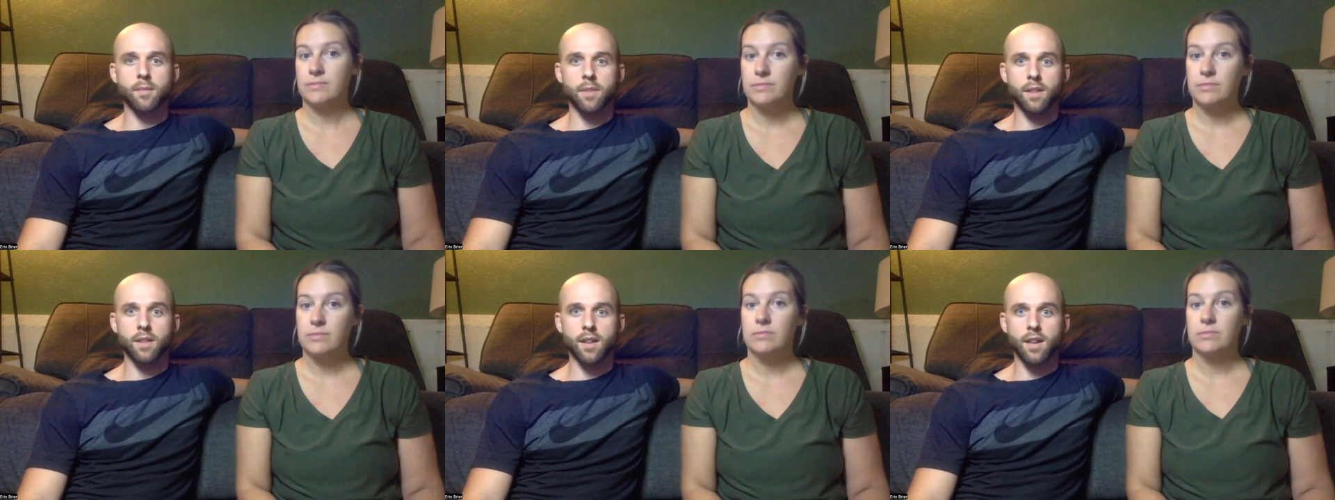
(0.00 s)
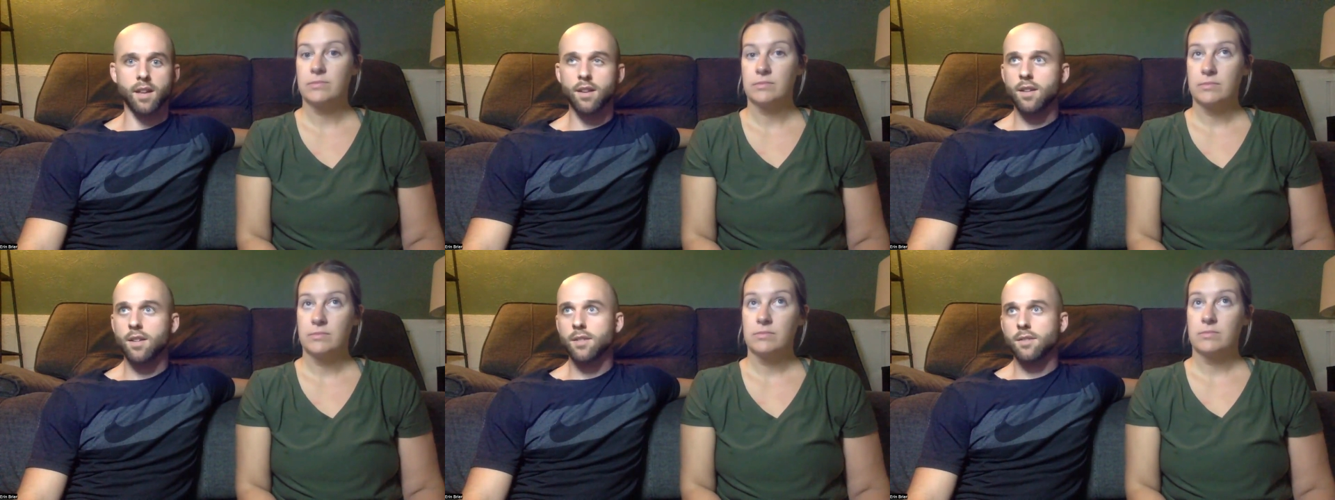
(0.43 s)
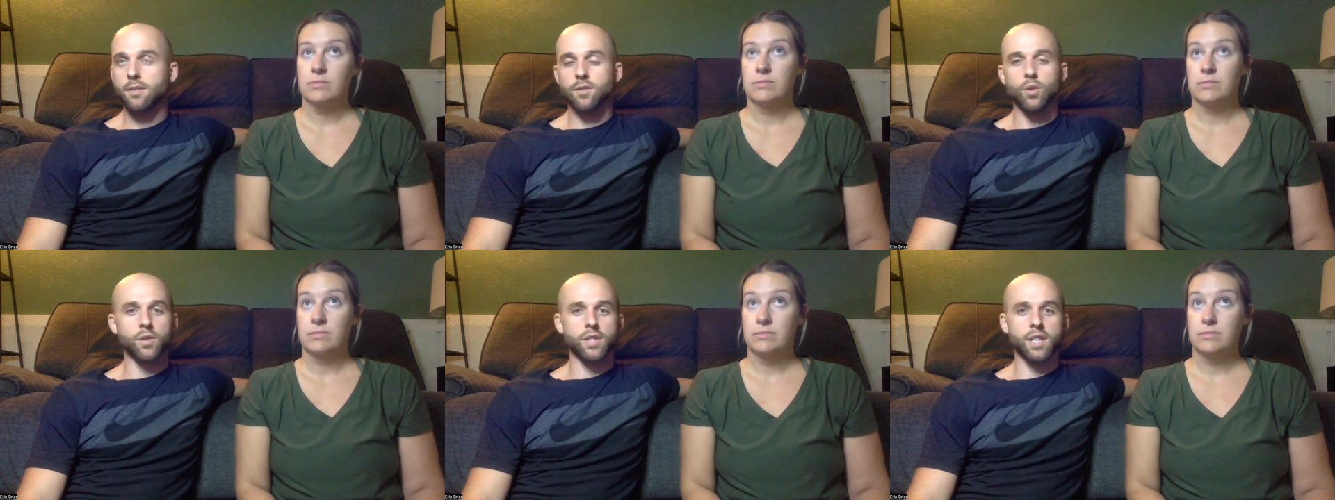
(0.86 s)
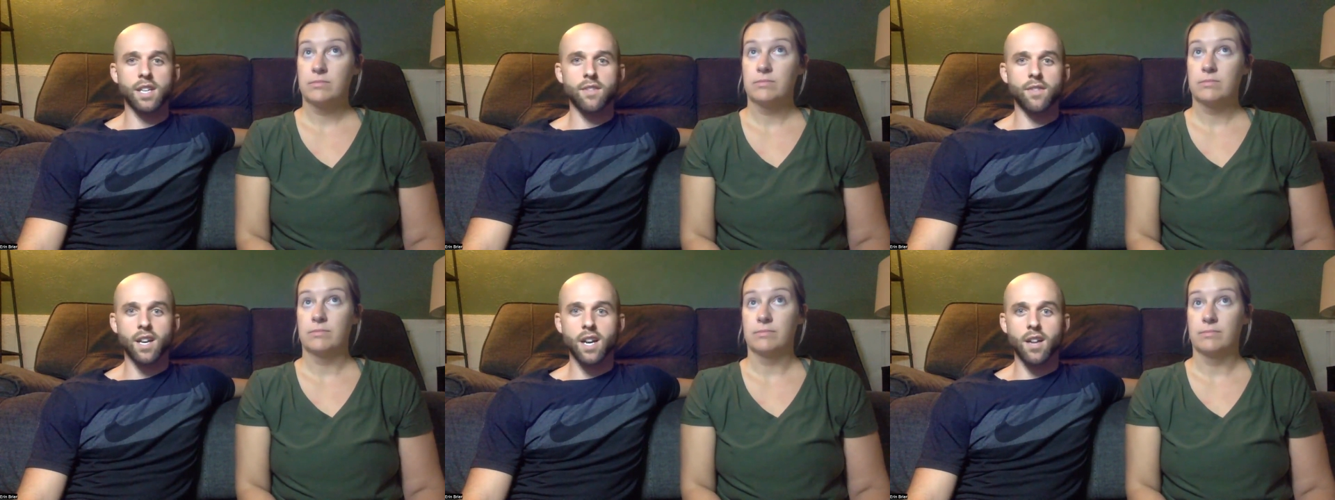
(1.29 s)
Speaker 1: something that your
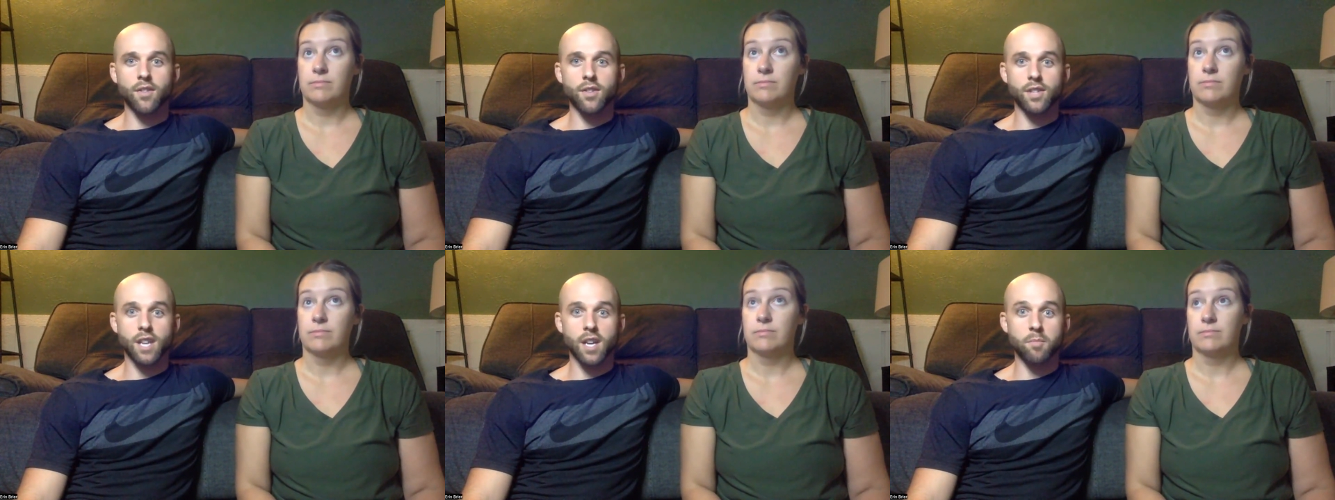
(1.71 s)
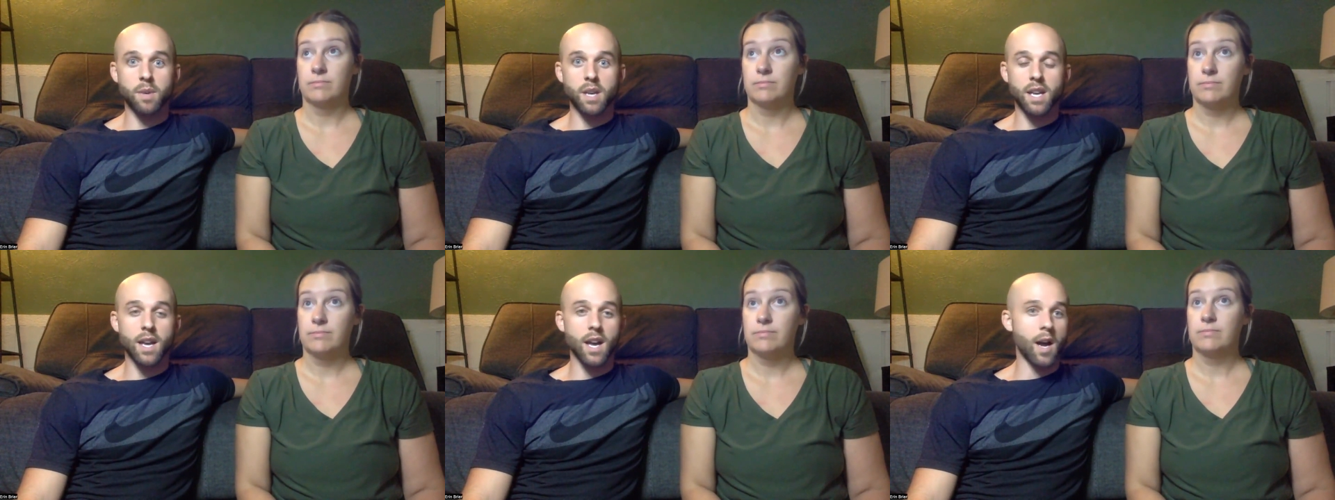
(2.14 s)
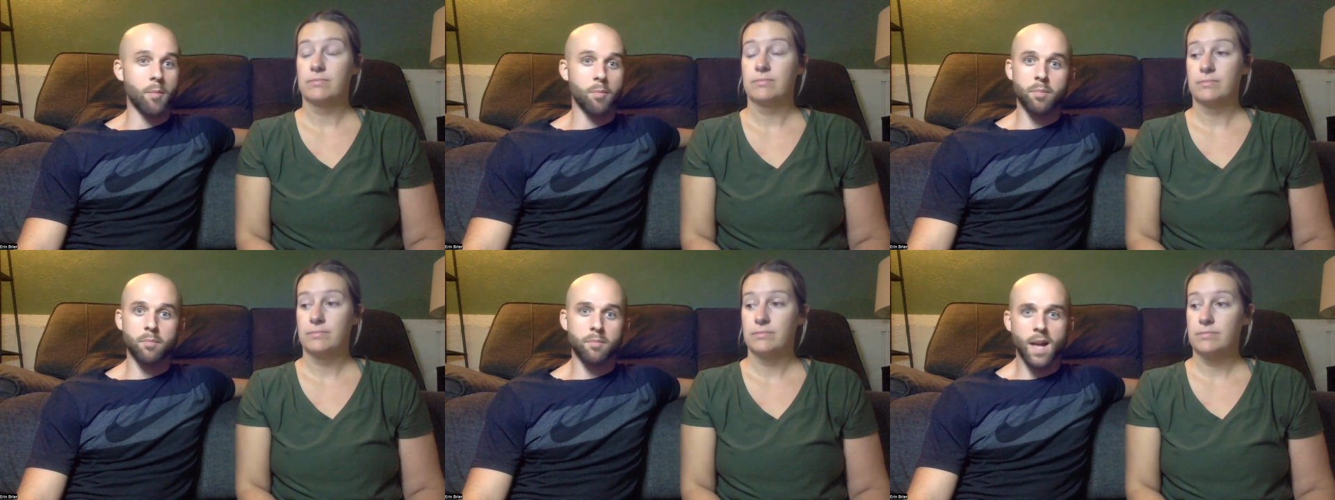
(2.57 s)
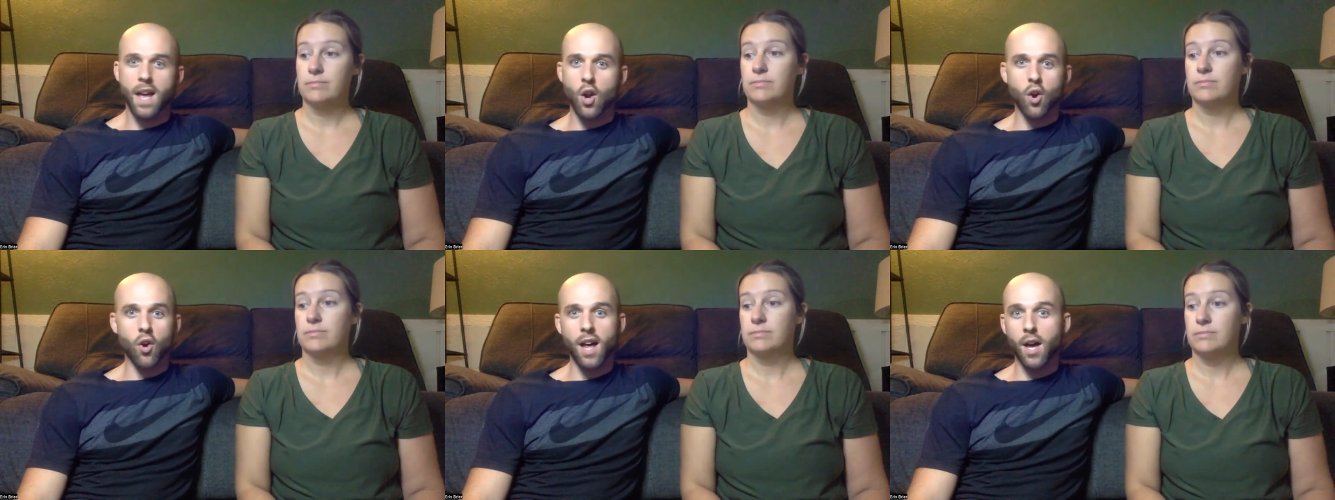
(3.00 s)
significant other is going to be up
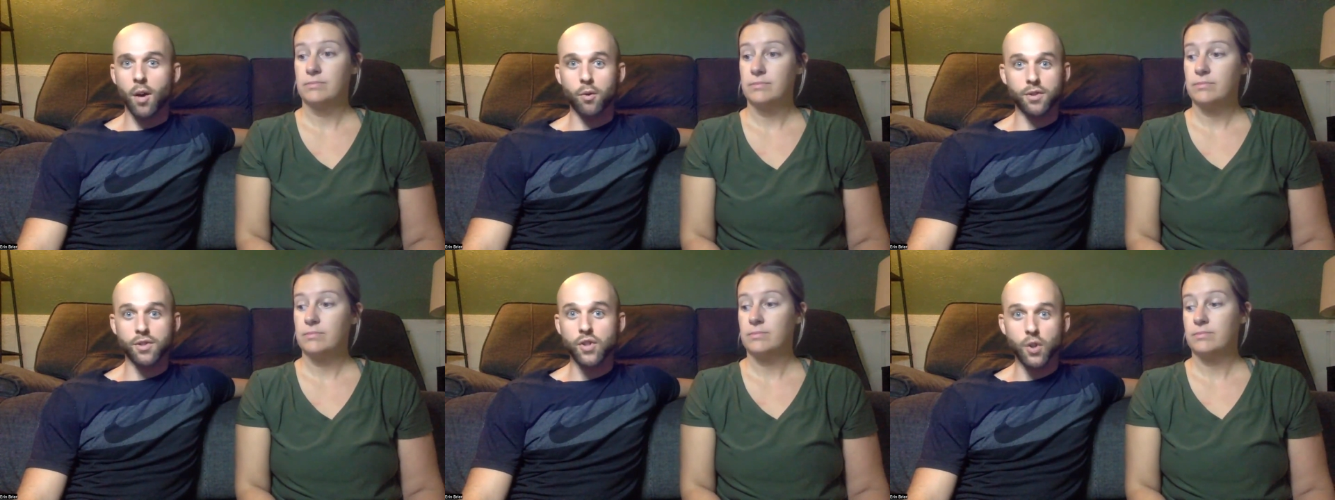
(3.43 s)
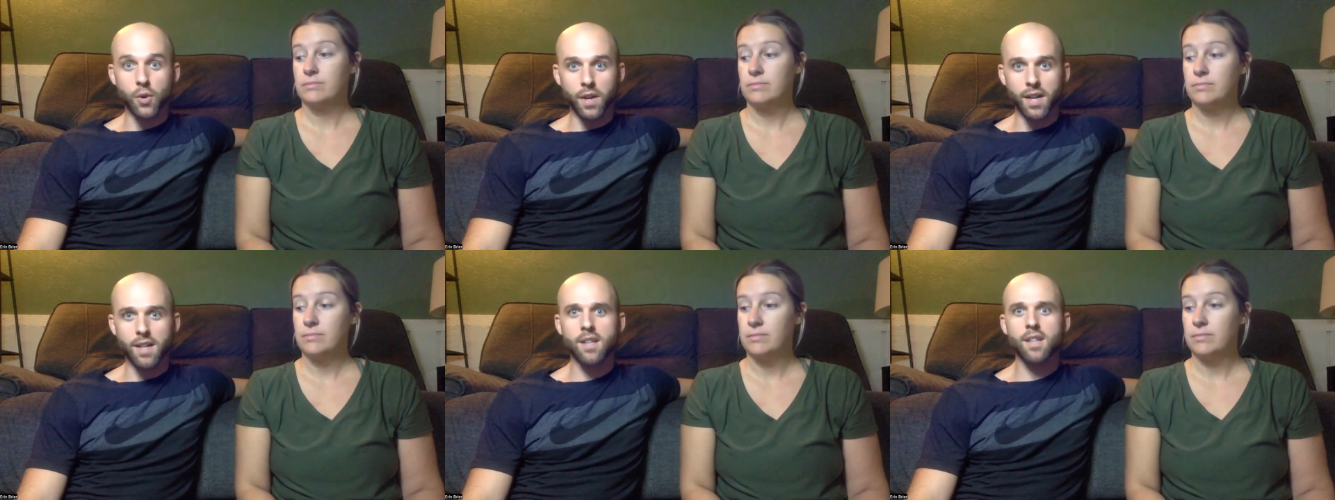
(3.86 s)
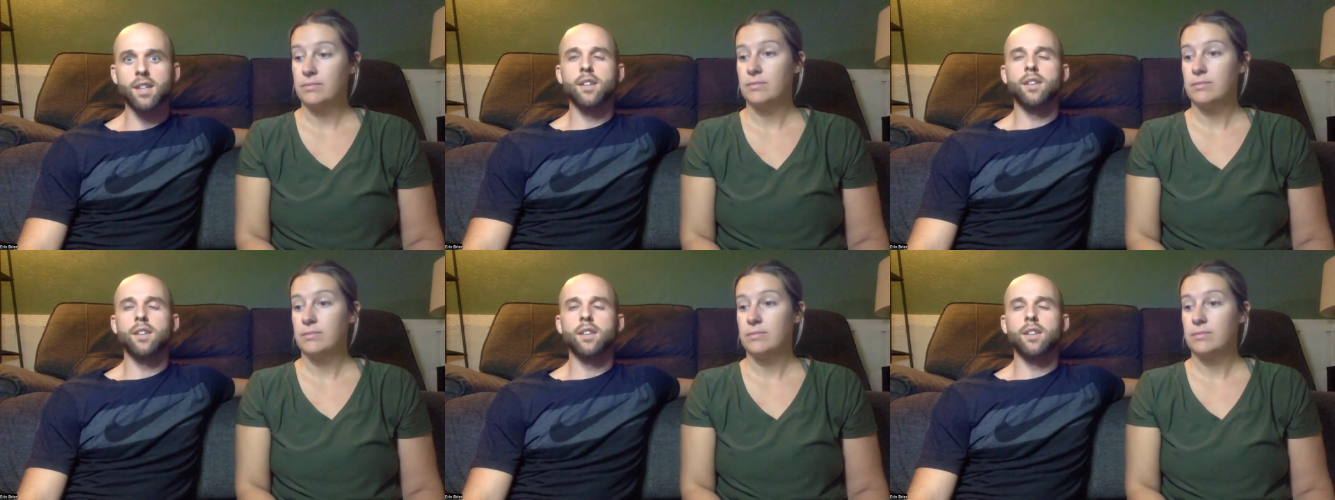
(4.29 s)
at all hours doing